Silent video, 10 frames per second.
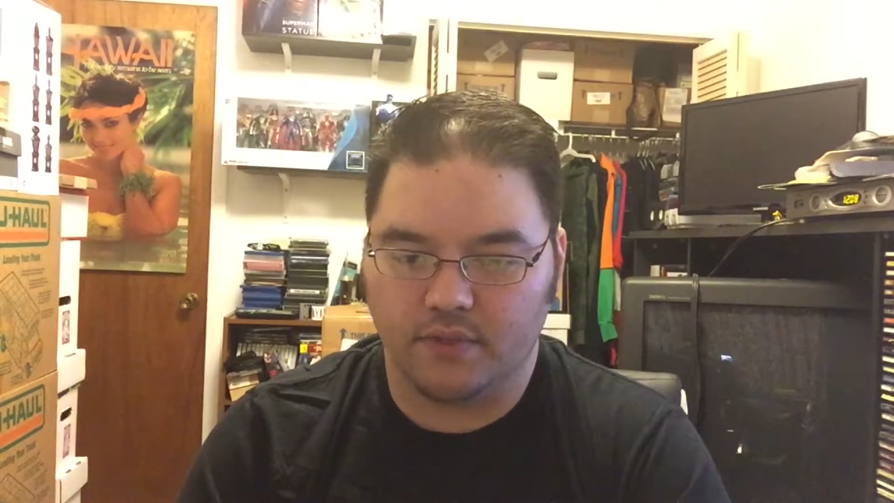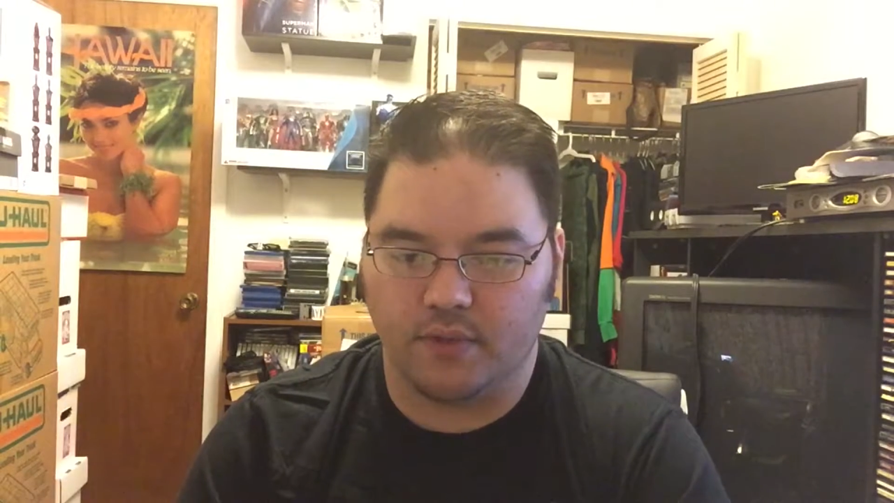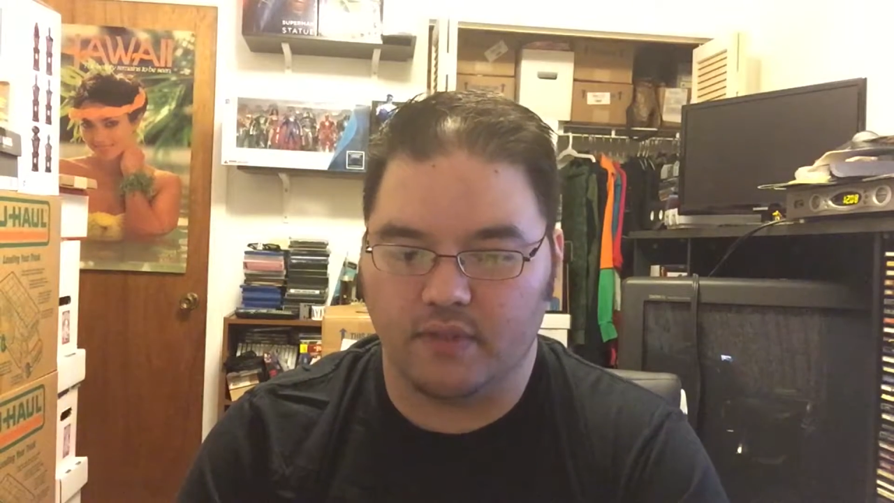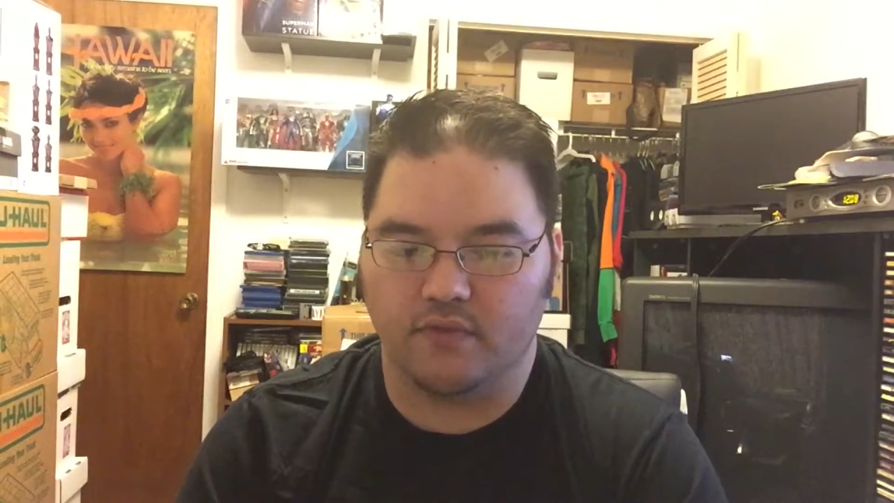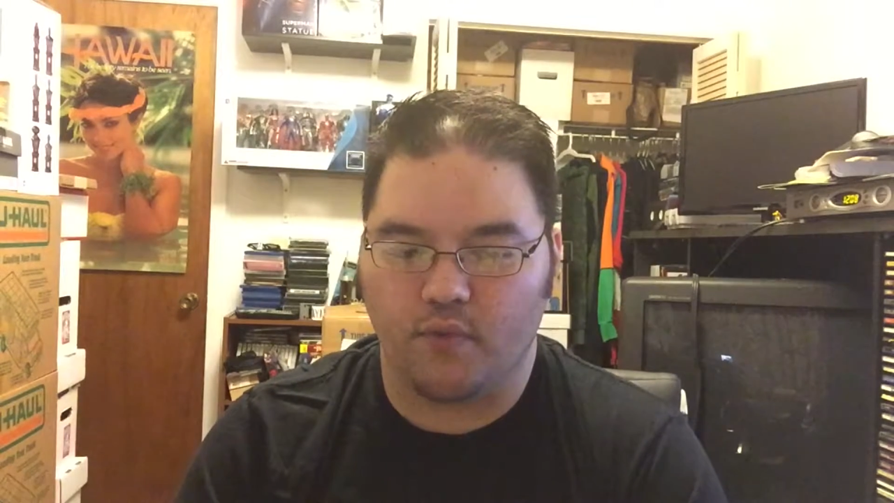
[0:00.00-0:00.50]

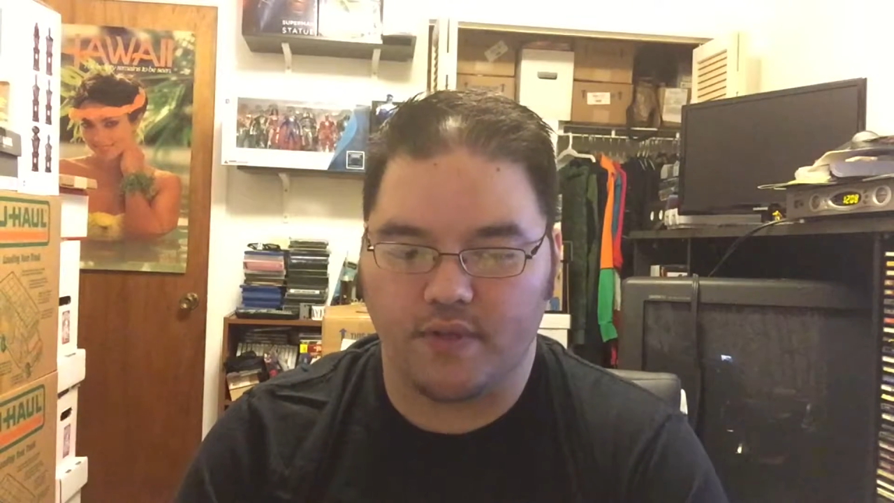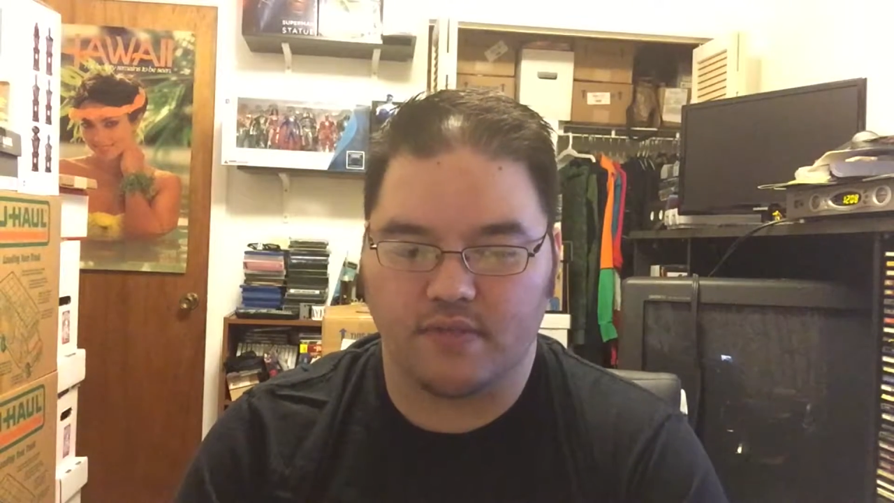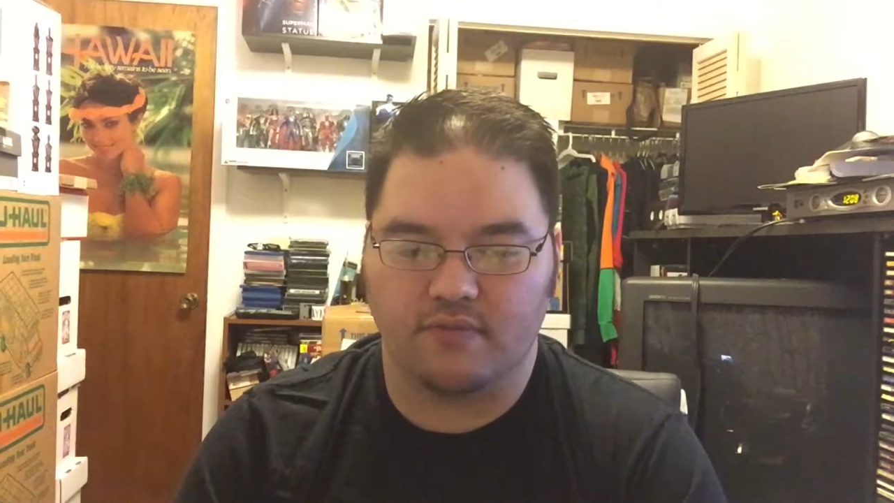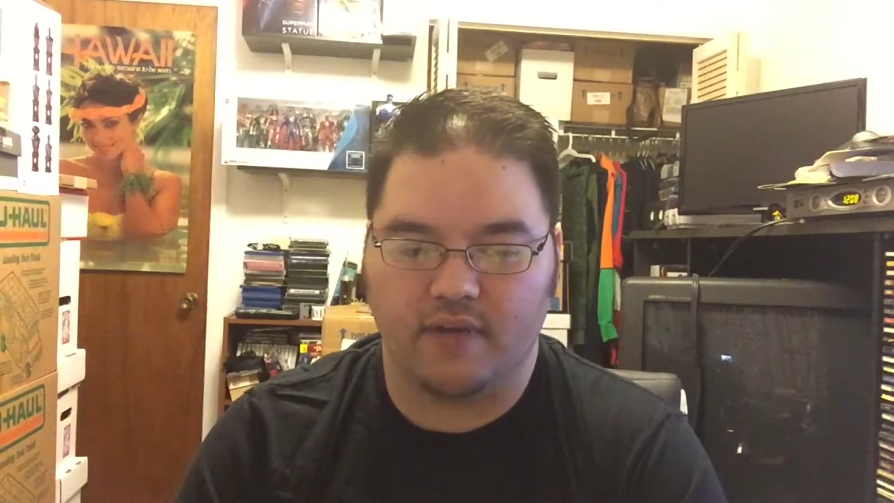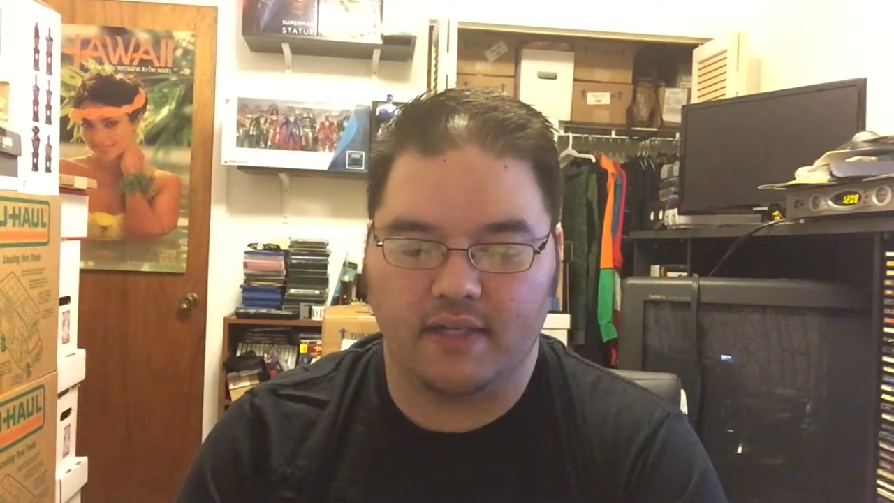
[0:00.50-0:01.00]
her
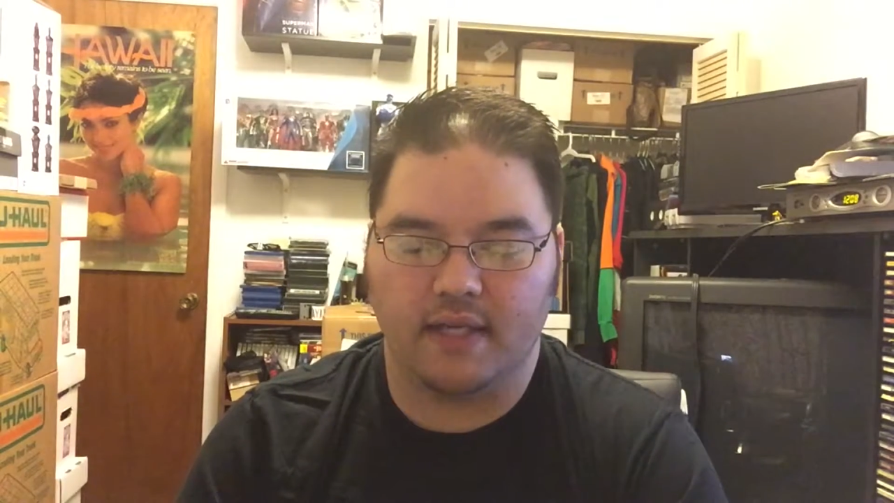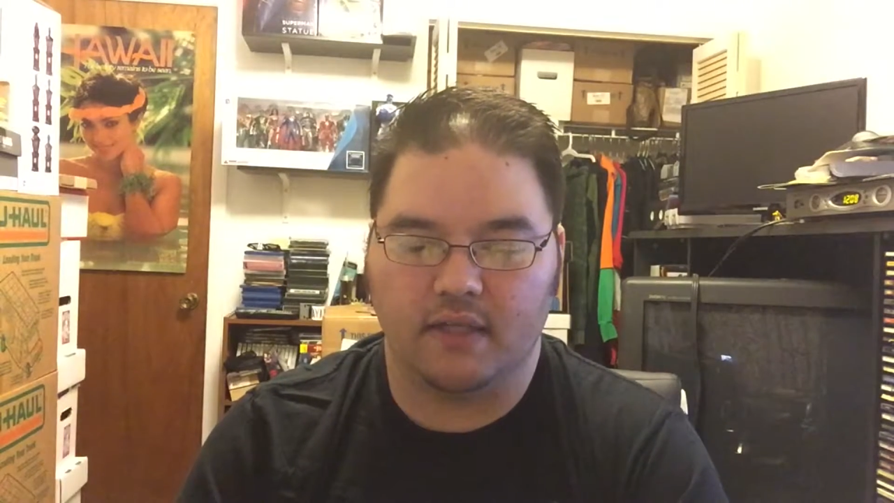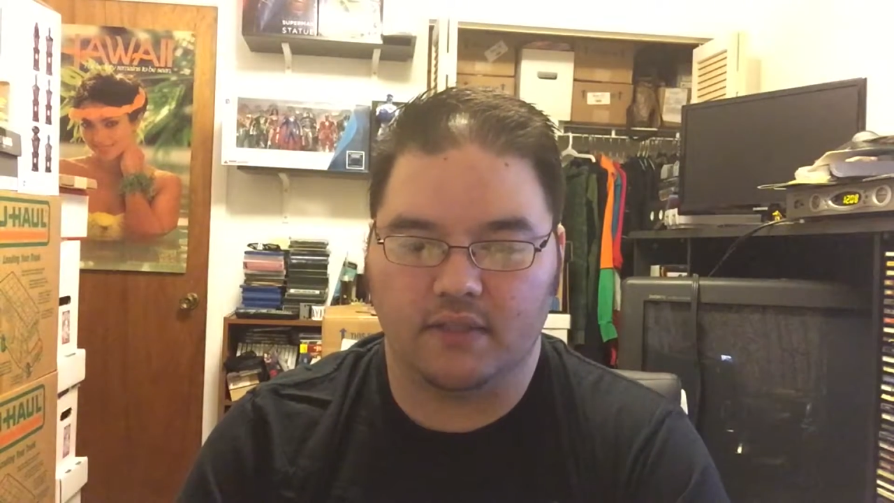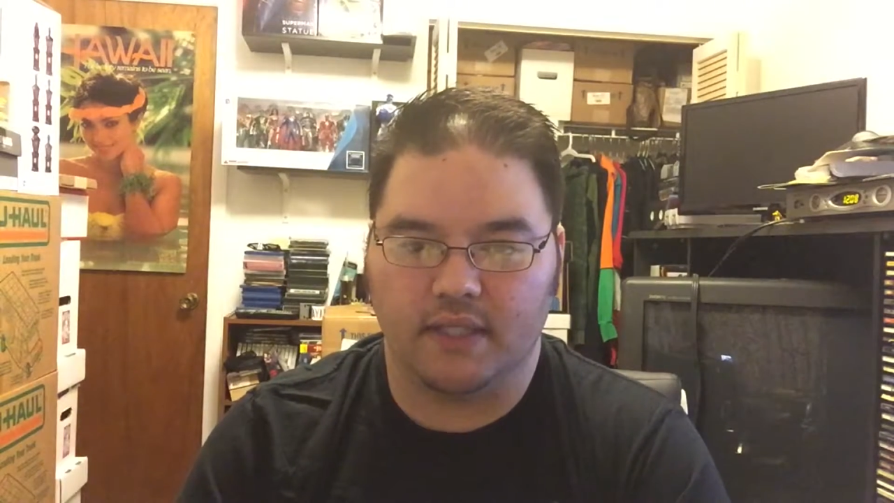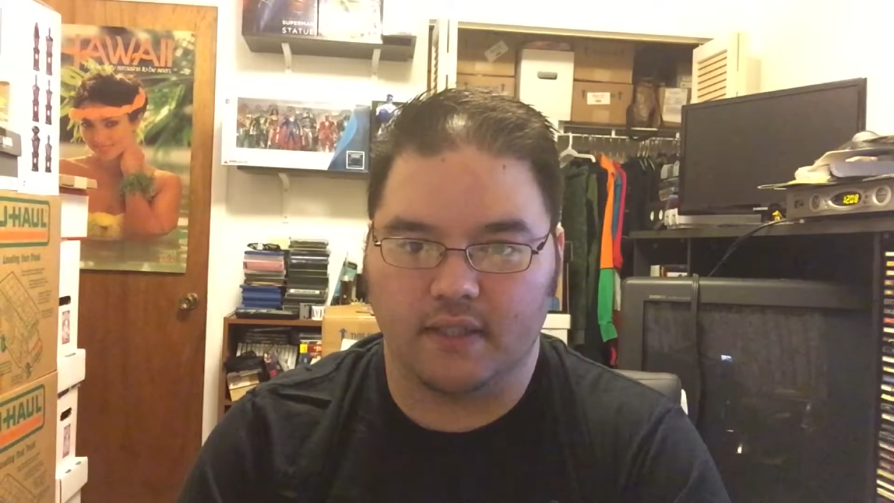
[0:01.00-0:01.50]
invoice and find
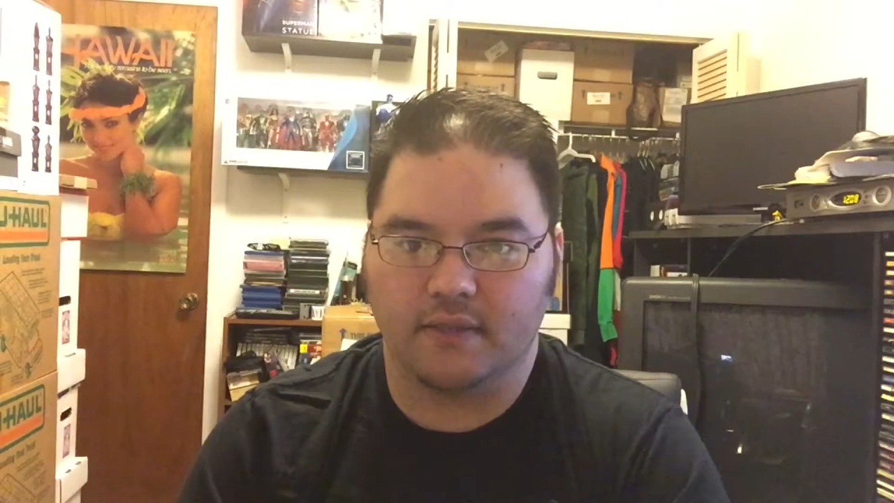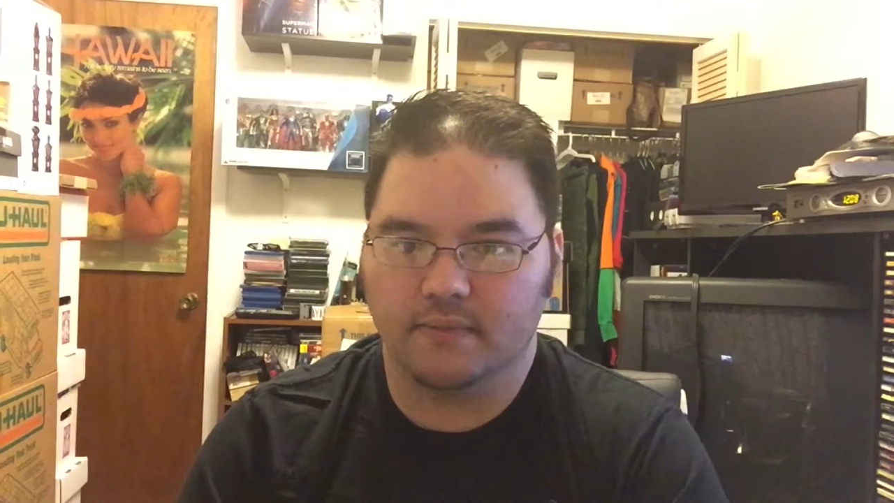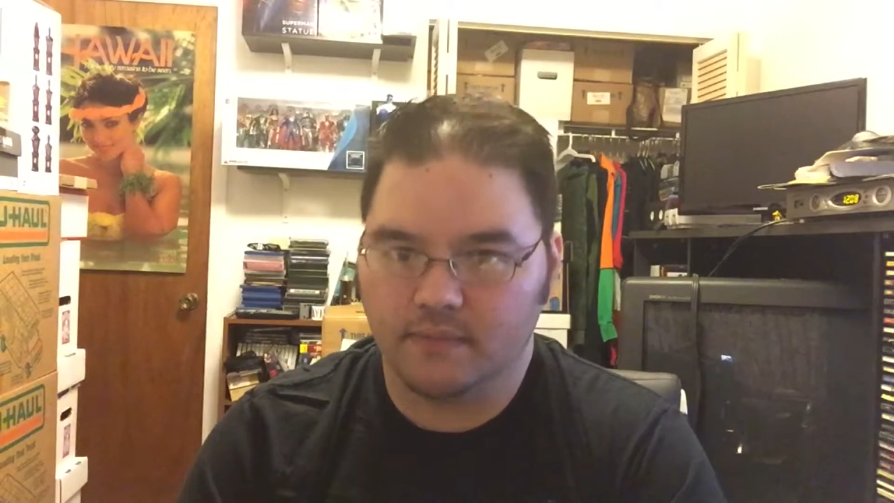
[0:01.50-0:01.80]
out like,